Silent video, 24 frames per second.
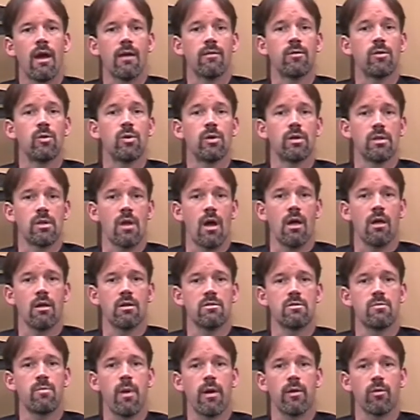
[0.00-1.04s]
having to
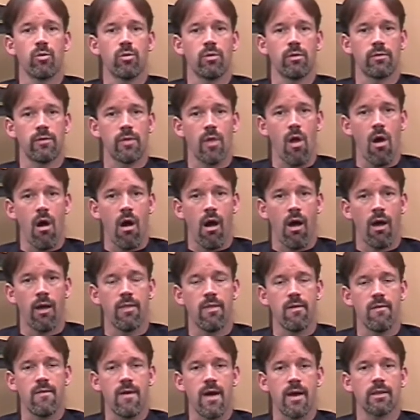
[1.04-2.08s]
acknowledge by rule of law
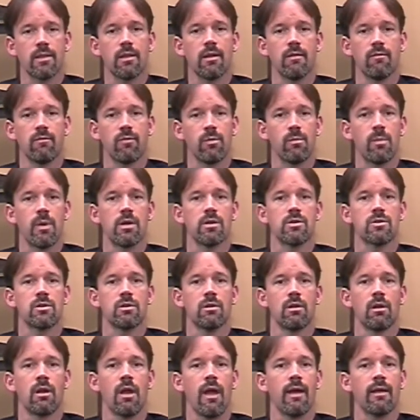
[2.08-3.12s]
the fact that
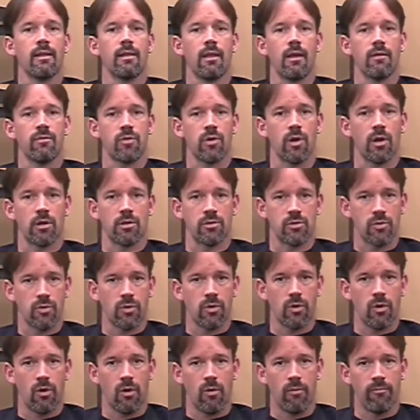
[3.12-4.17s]
information had left their
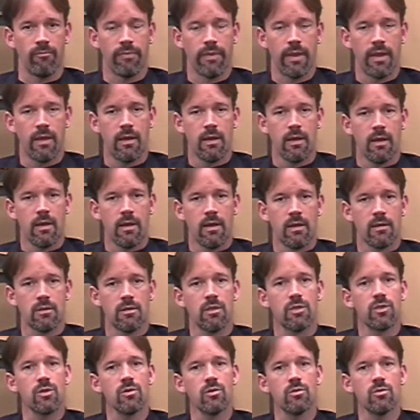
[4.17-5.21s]
control.
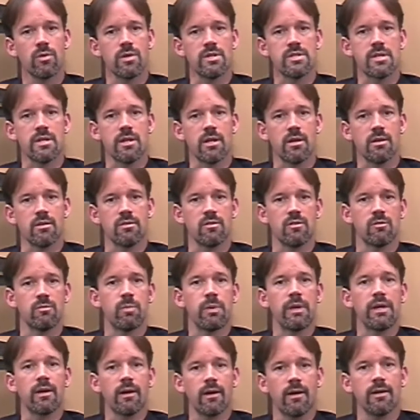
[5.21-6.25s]
And the third reason is
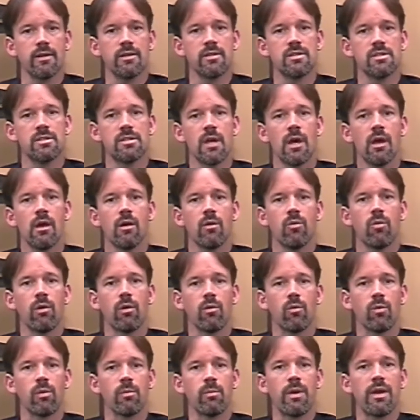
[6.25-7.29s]
because
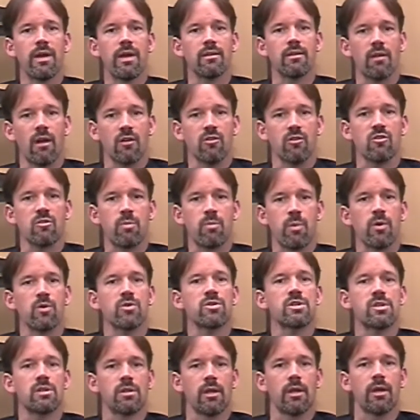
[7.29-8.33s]
we're being touched
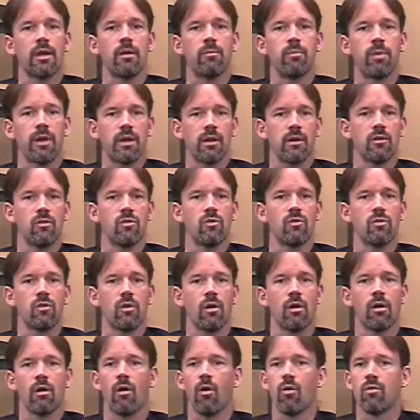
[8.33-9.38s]
personally, because
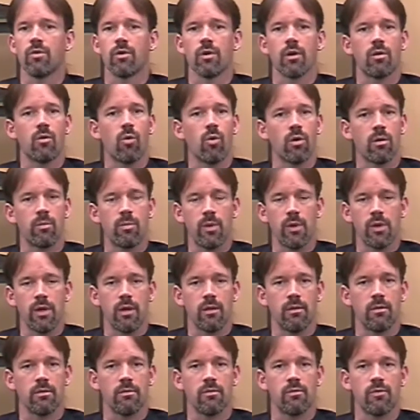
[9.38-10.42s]
over a 250
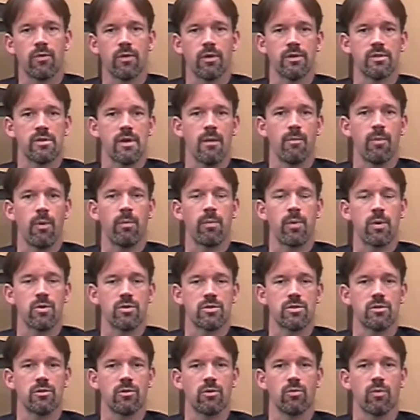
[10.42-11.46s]
million, for example,
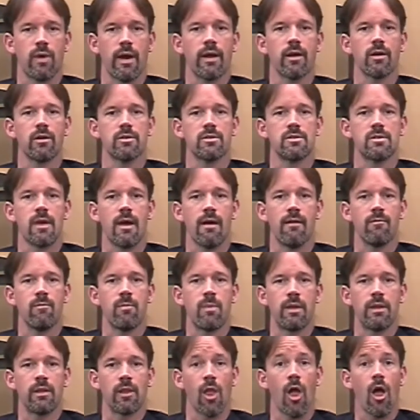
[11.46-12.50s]
personal records have
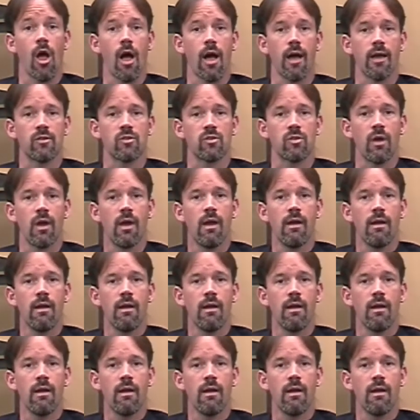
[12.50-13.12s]
been lost.